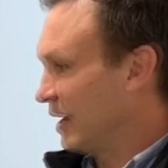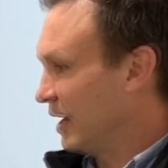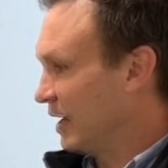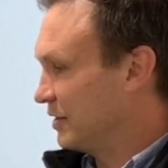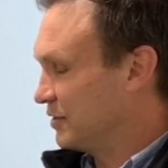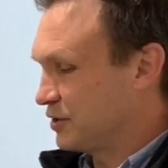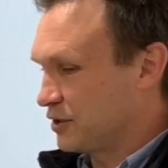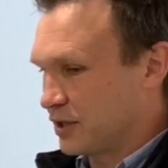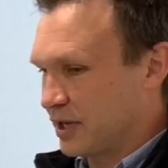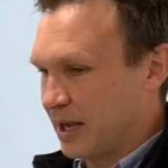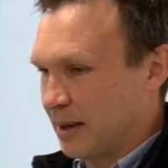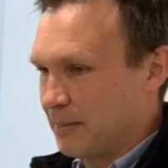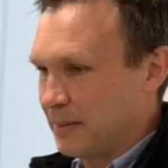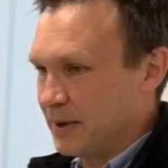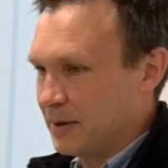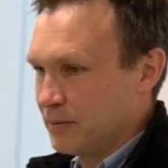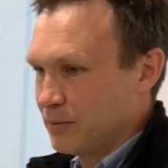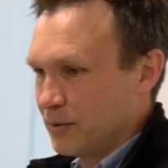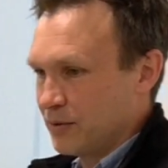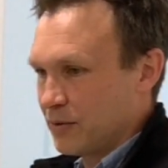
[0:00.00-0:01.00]
As you come
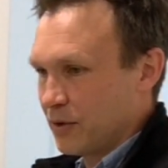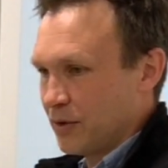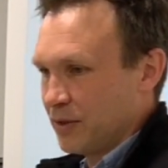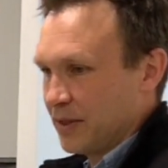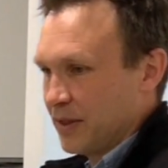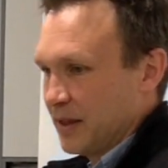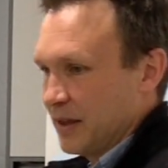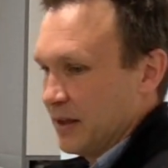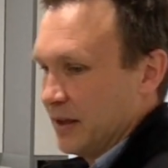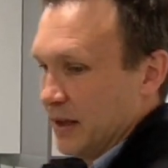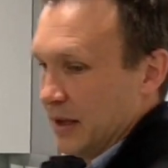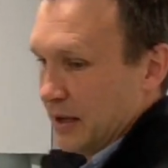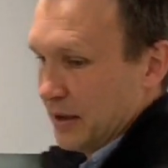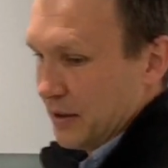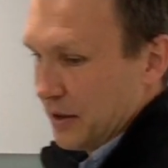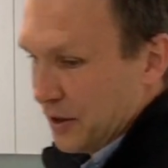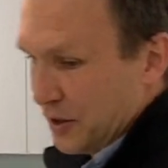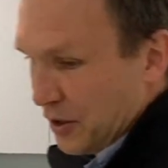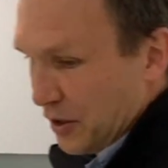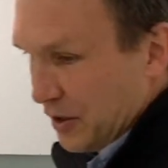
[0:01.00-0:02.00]
in, we've got
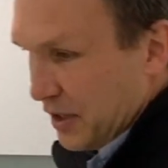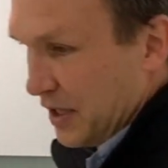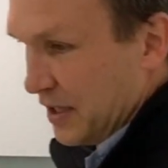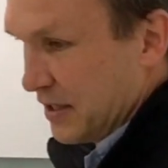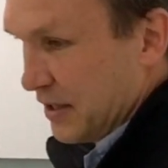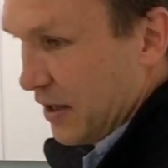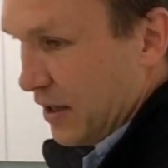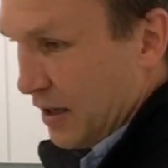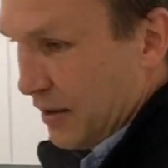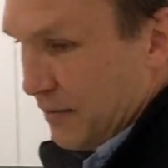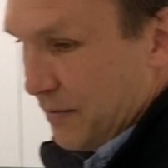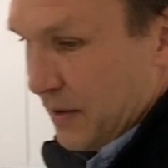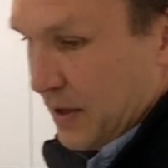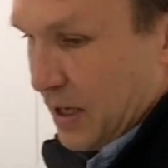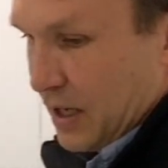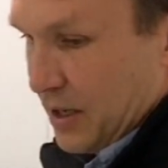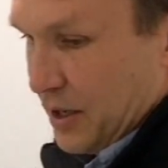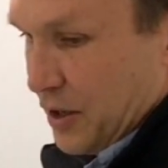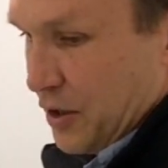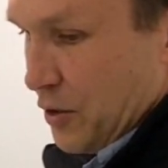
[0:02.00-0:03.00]
the dirty side, the
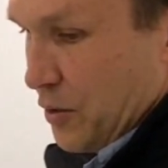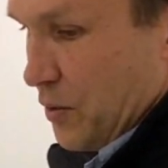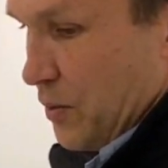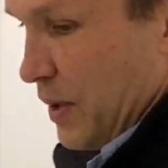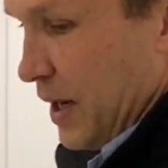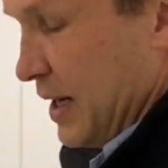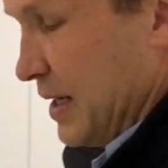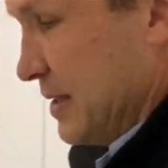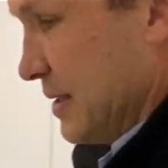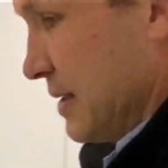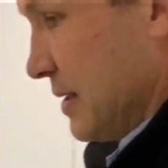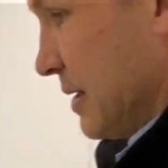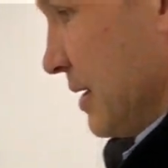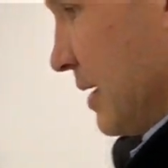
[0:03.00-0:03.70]
clinical waste